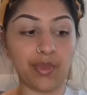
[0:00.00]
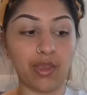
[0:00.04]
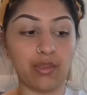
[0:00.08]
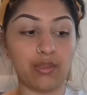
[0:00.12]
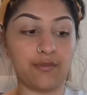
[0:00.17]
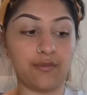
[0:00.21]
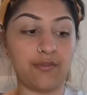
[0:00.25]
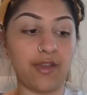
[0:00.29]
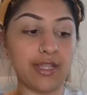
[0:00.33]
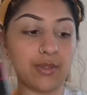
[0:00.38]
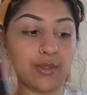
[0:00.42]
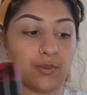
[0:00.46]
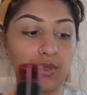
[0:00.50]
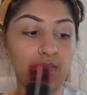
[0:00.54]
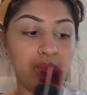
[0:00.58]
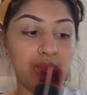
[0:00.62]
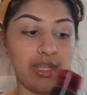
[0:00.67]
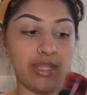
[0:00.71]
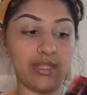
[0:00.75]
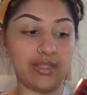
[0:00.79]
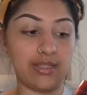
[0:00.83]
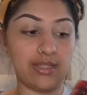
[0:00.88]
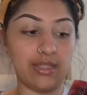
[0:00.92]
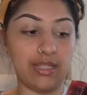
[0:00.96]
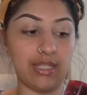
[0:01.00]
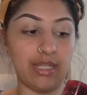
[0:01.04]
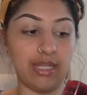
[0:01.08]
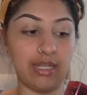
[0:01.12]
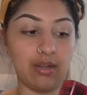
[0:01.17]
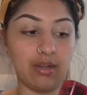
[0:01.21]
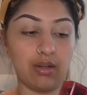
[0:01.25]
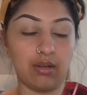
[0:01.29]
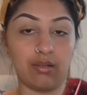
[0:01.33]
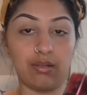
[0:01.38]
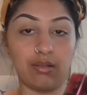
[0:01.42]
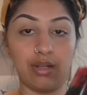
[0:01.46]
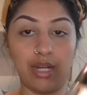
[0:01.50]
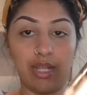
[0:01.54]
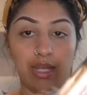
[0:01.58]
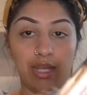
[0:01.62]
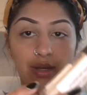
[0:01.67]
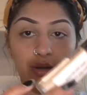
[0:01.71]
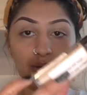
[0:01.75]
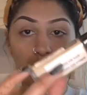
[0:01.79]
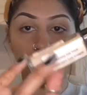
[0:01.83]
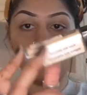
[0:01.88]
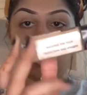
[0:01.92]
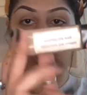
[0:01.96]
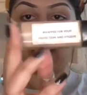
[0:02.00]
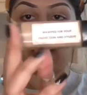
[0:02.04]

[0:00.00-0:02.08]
The first one is the L'Oreal